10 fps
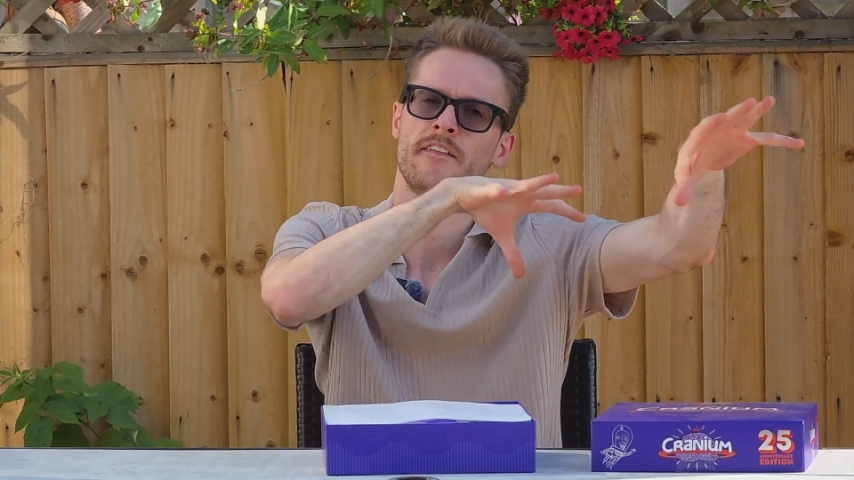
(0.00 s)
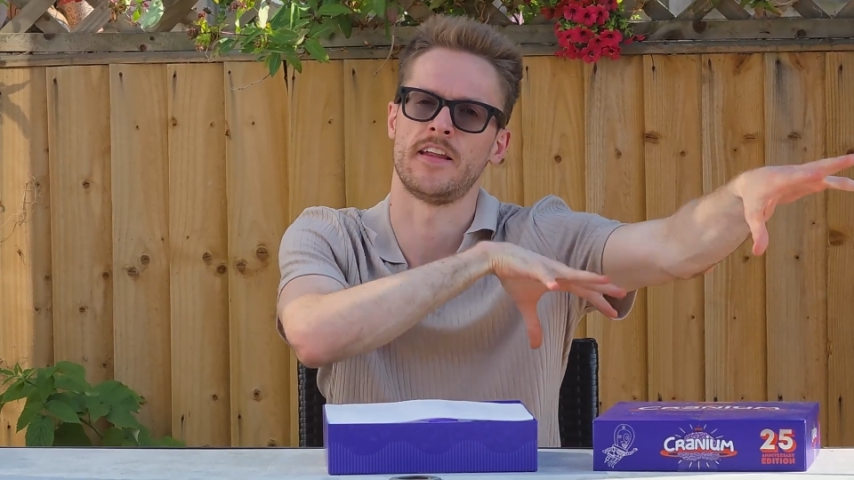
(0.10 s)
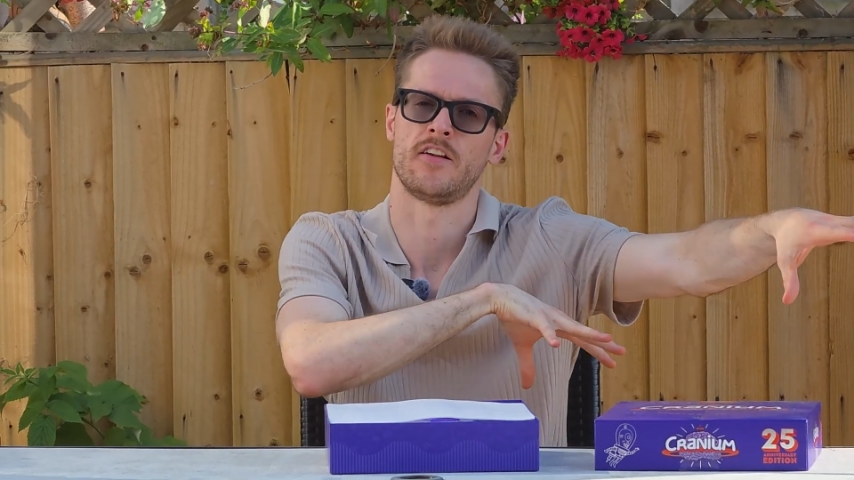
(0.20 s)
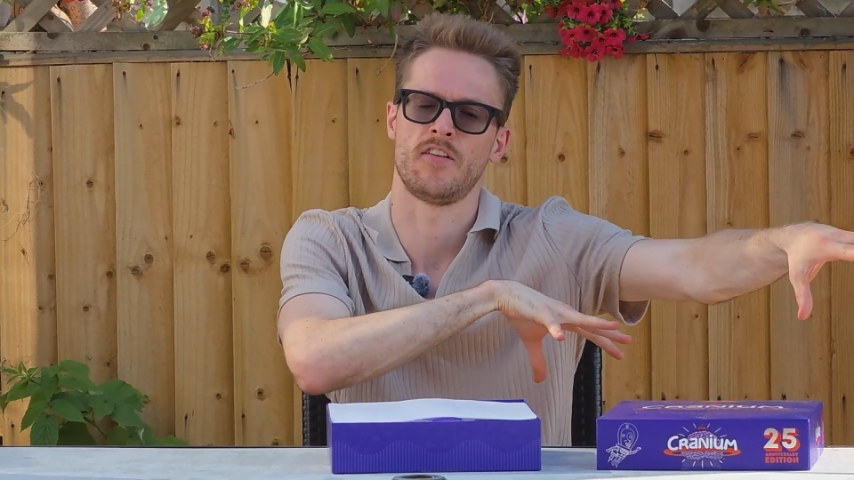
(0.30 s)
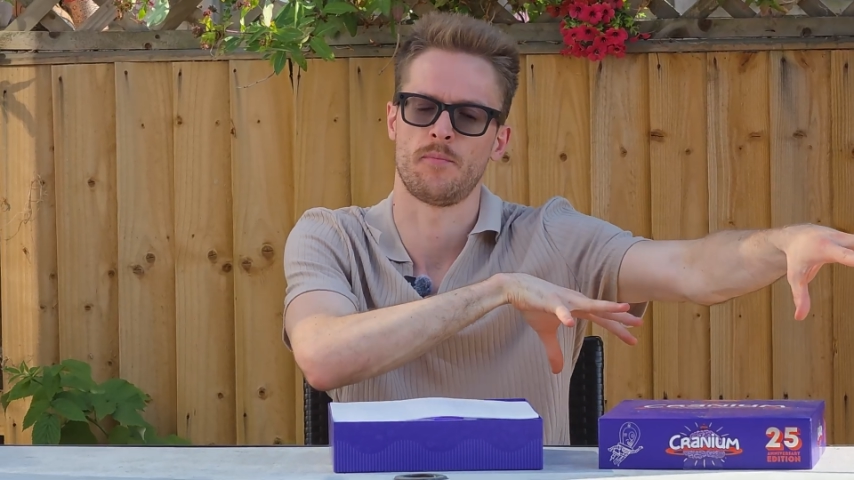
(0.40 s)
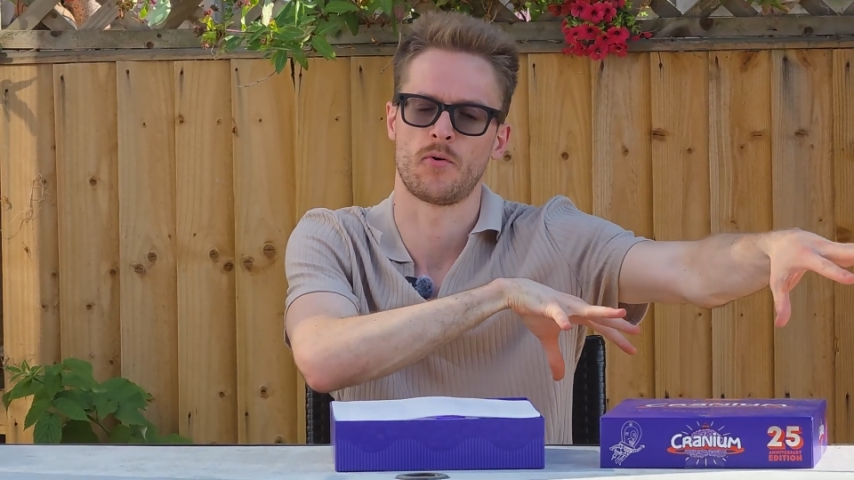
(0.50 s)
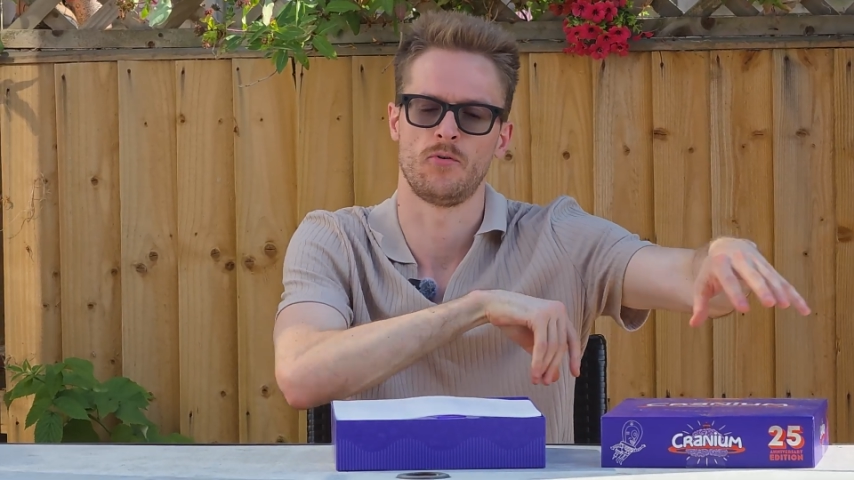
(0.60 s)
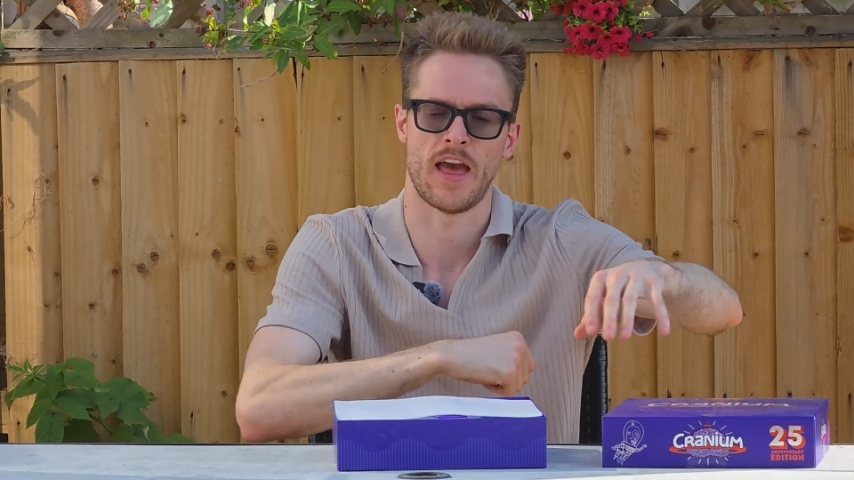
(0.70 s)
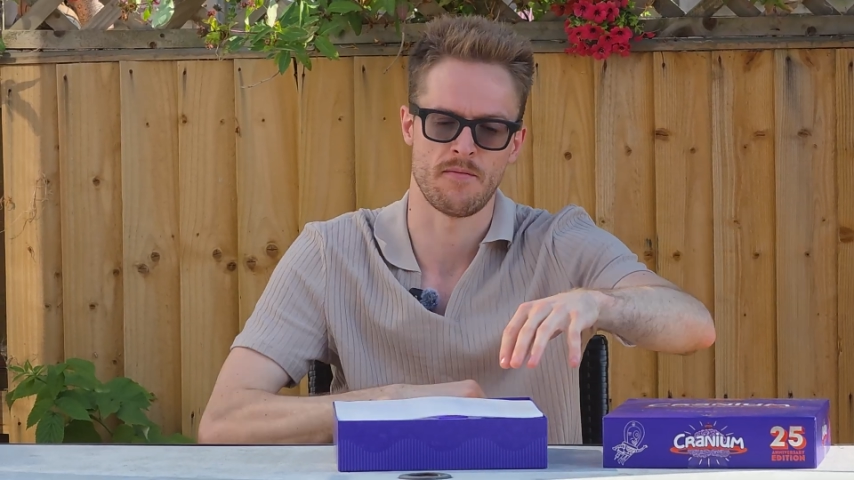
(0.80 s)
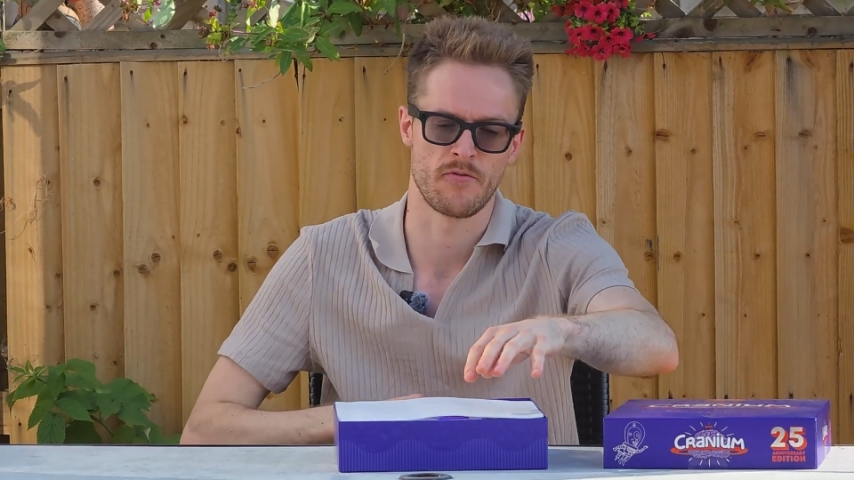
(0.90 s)
than a typical
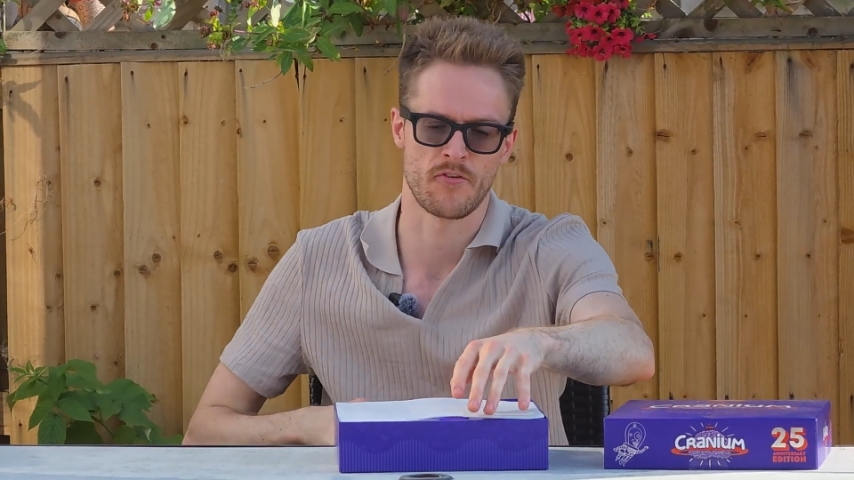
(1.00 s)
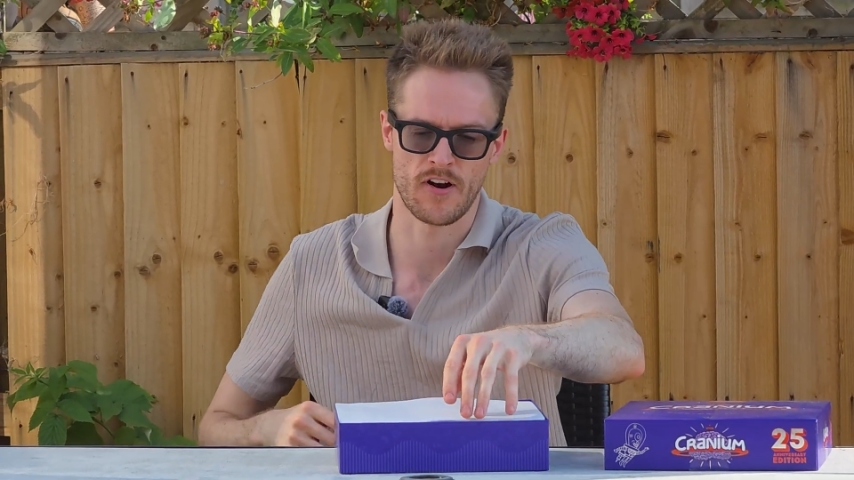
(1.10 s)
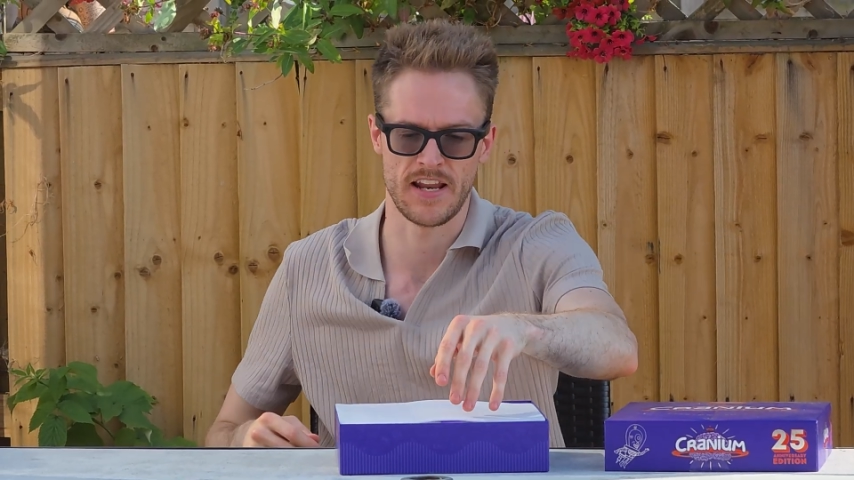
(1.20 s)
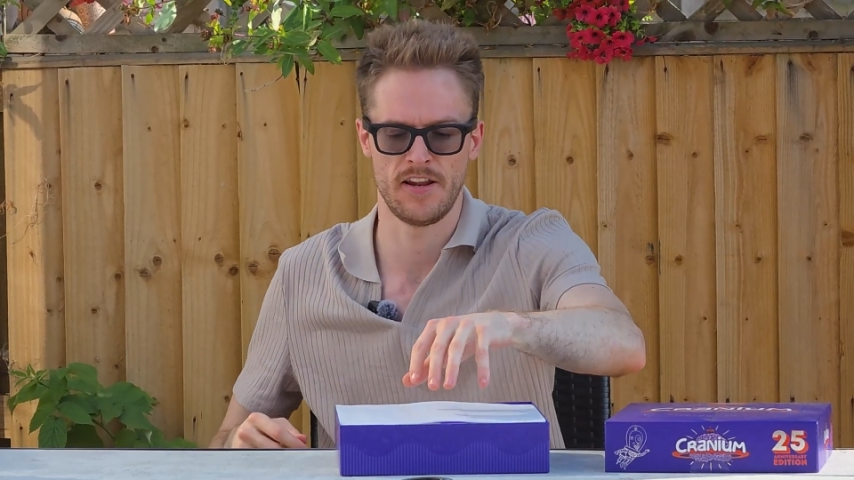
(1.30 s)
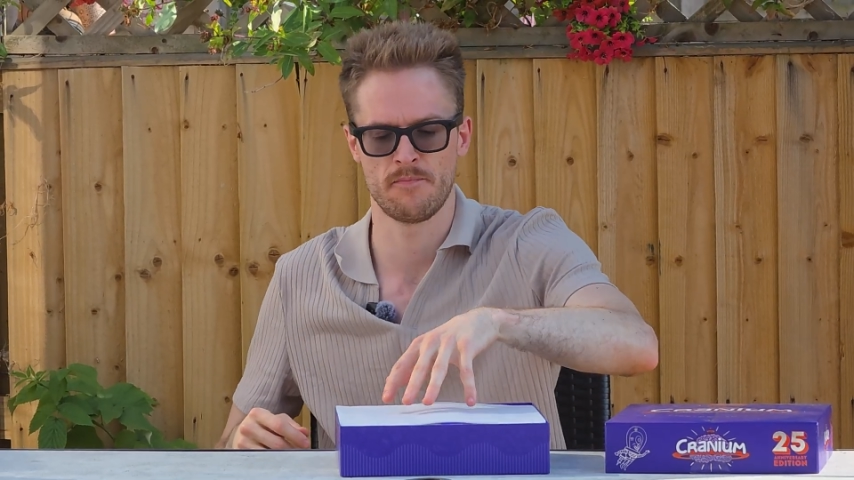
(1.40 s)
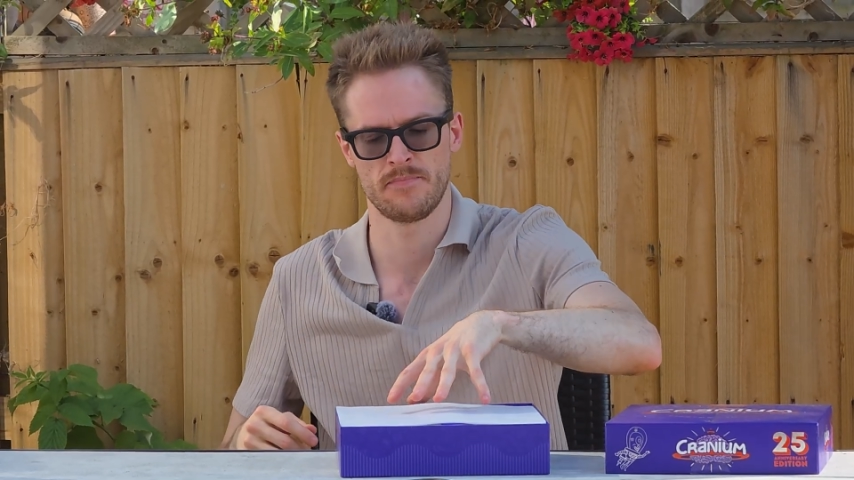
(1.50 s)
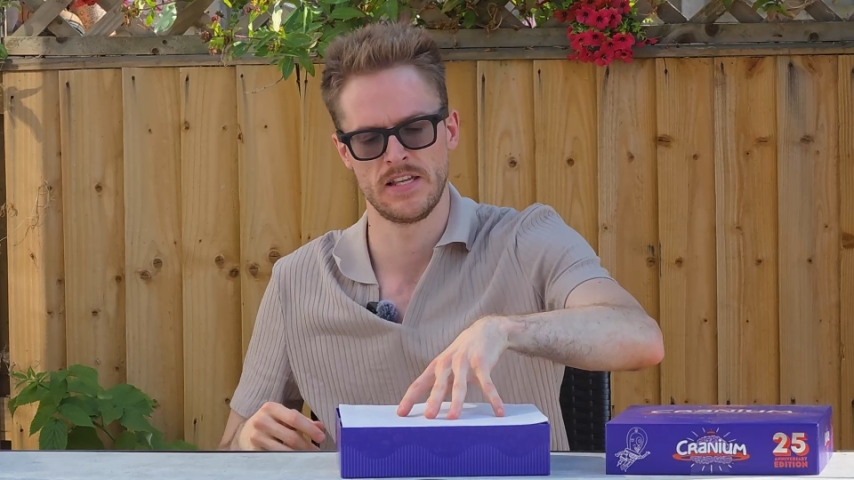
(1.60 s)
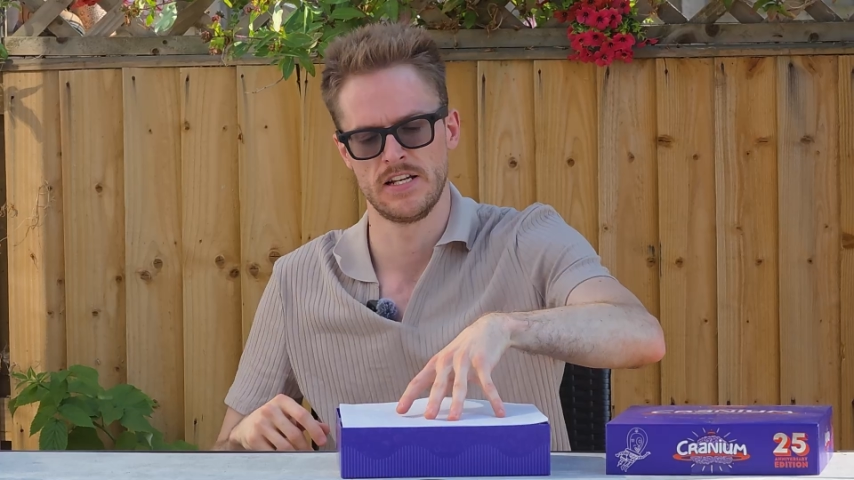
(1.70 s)
game of Cranium,